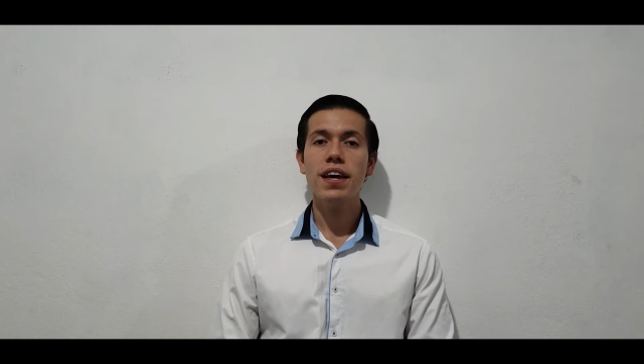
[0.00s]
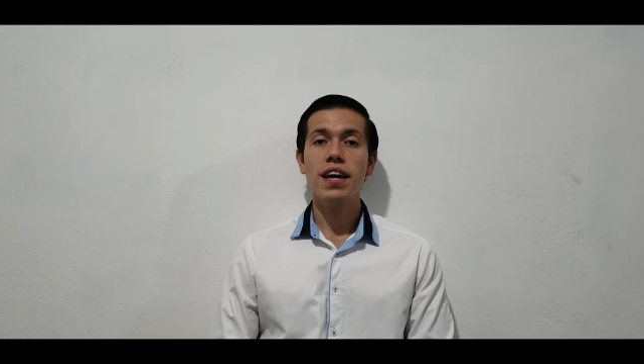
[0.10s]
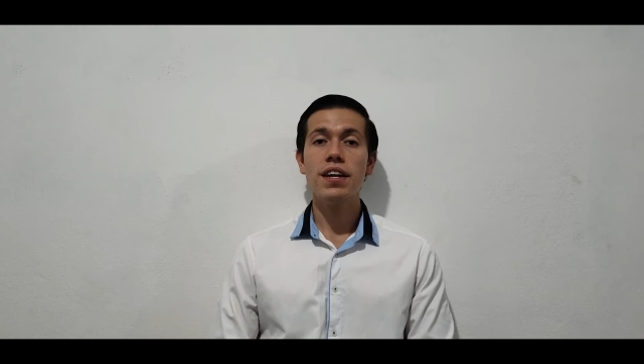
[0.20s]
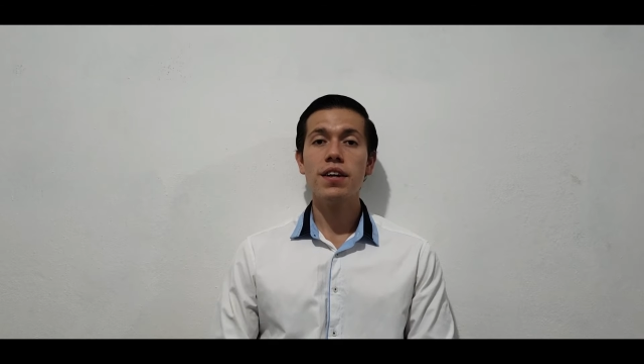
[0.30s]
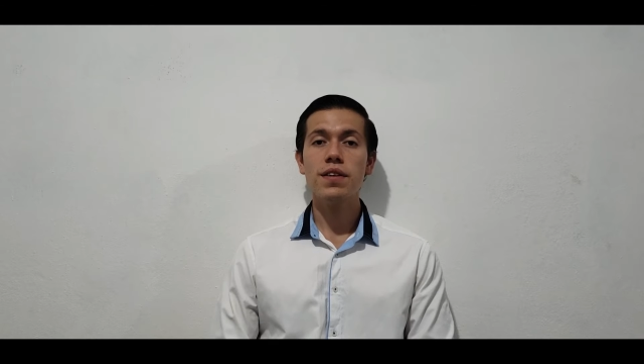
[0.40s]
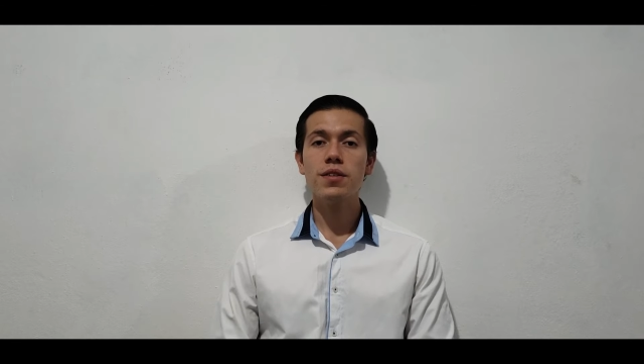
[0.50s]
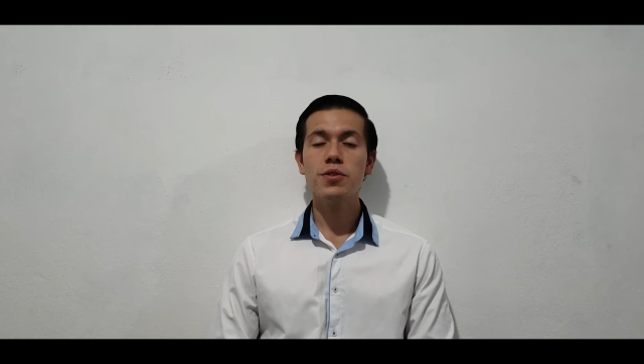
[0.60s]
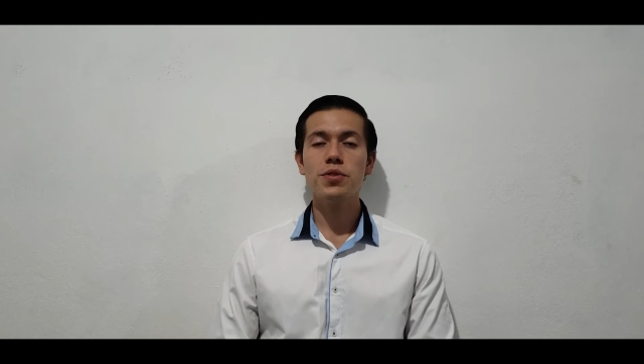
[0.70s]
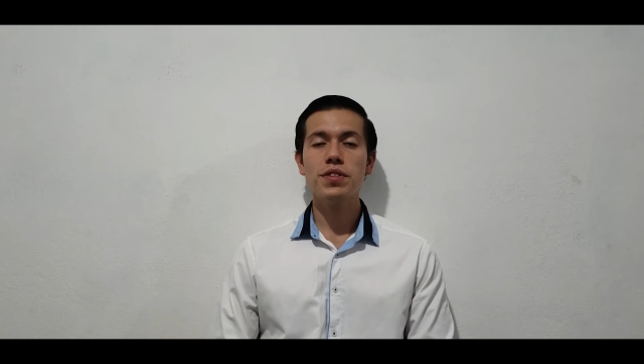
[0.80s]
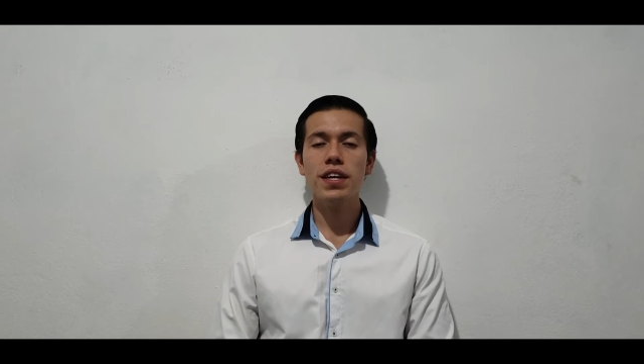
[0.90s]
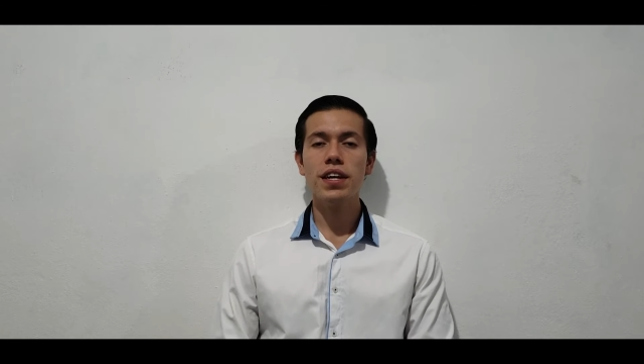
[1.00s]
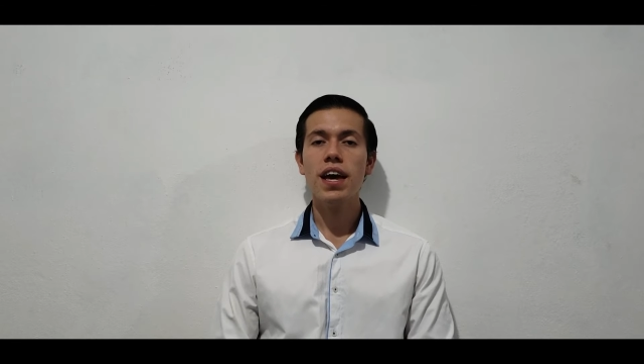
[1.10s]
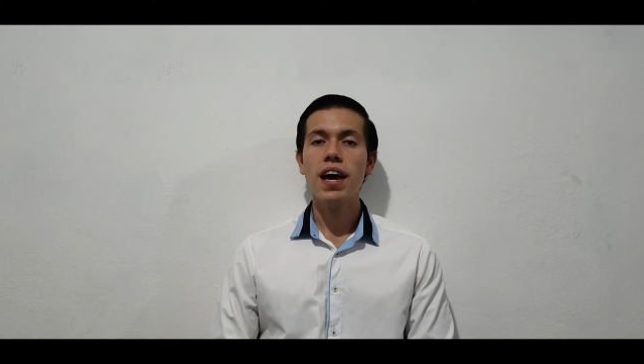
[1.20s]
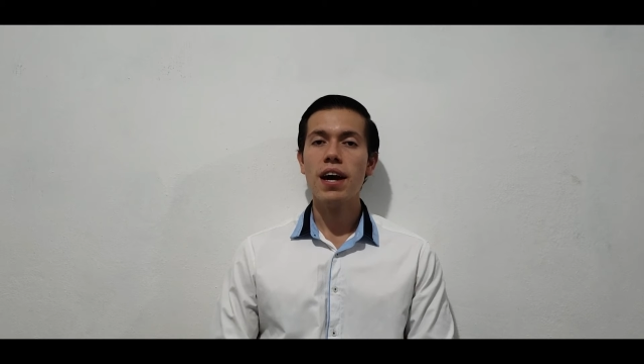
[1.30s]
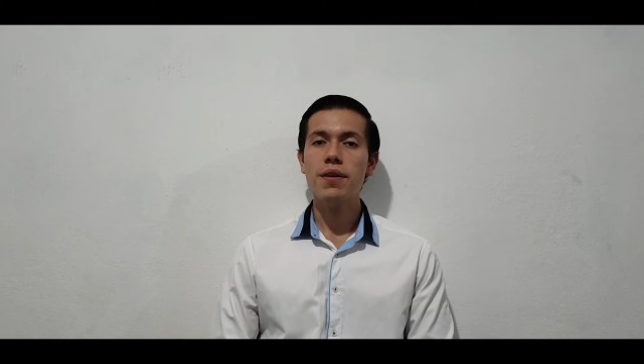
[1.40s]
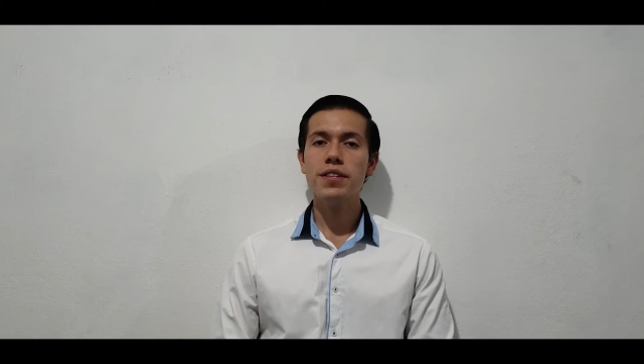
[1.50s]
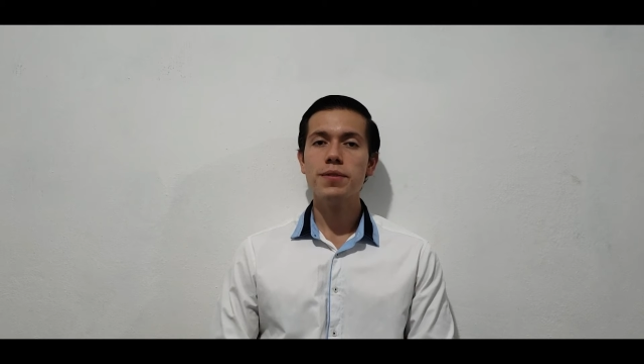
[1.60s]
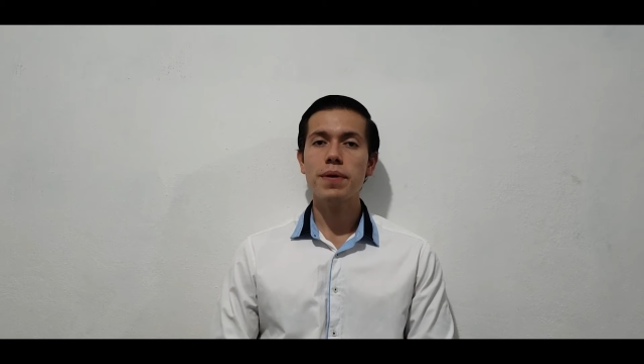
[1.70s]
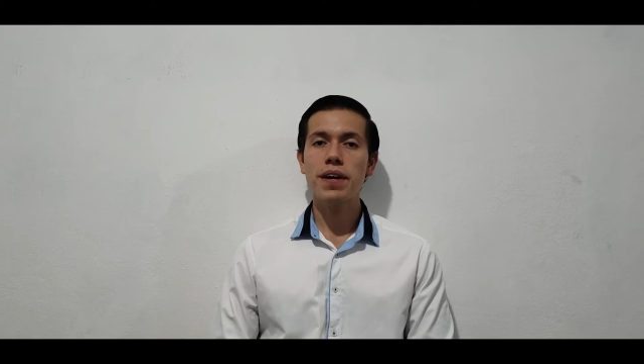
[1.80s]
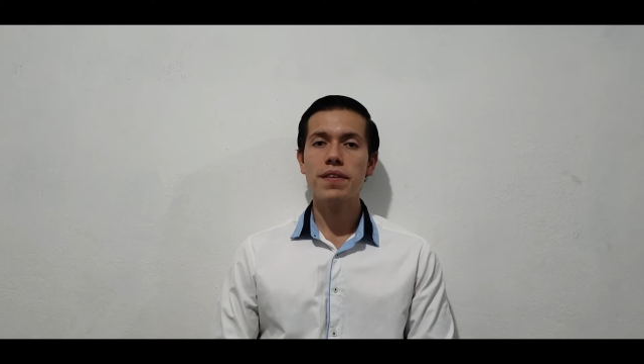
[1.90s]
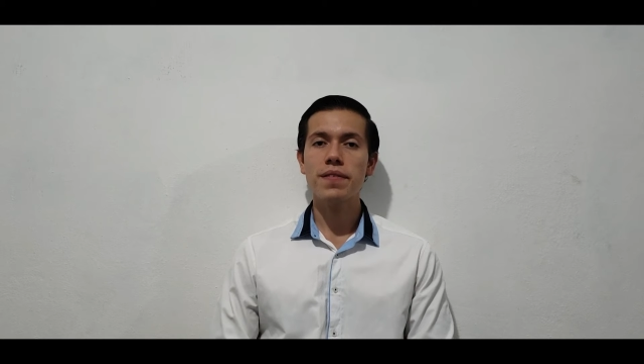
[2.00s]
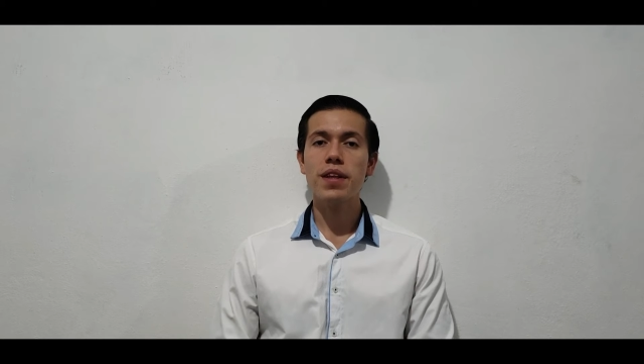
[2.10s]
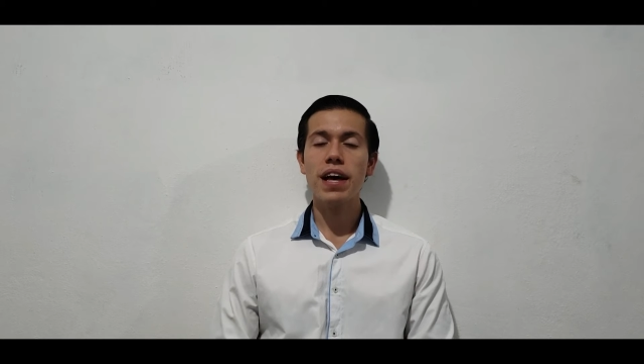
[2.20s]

in order to see how this variable